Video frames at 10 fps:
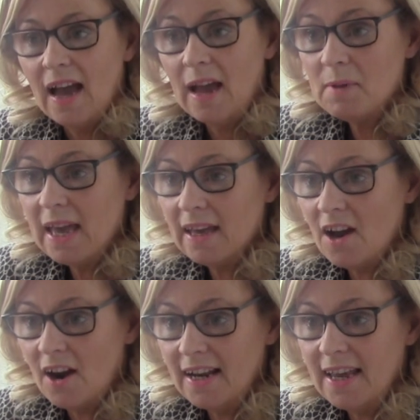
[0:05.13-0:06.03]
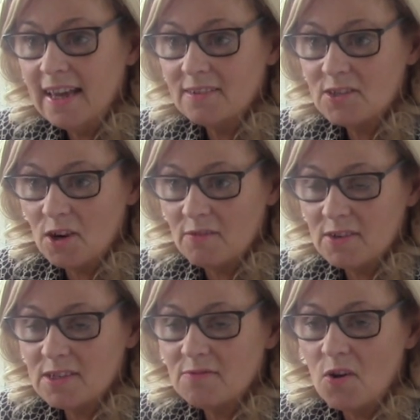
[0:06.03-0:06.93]
I'm Kay Carroll, Head of
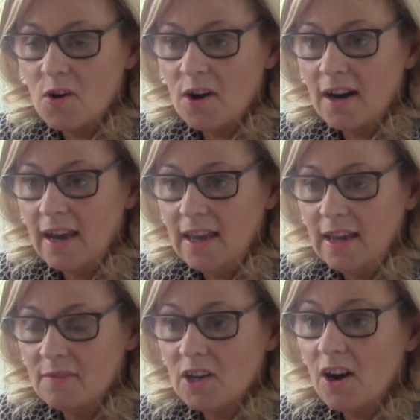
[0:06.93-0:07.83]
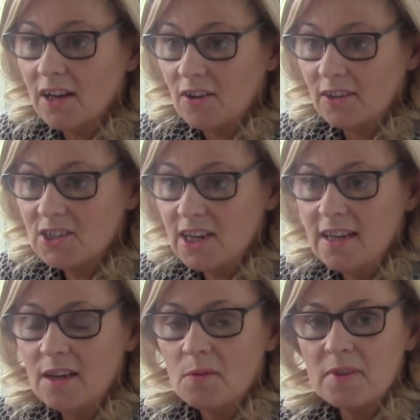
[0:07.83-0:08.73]
Service for
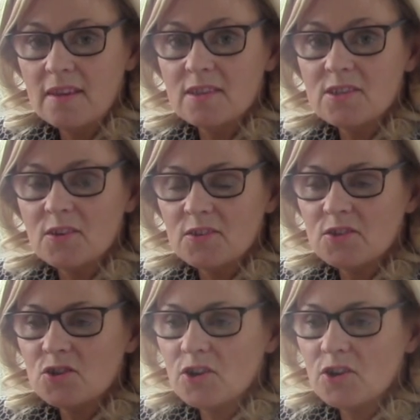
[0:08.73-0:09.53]
Cardiology within the Southern